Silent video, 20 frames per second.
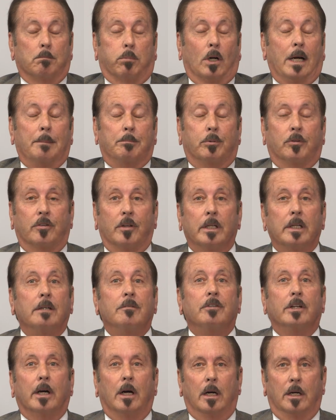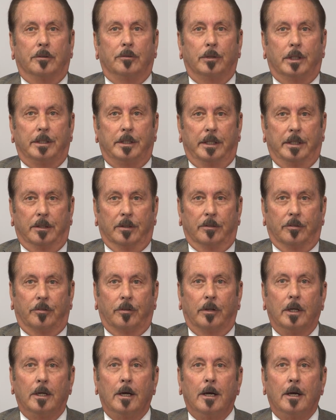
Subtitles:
perhaps even 100 years.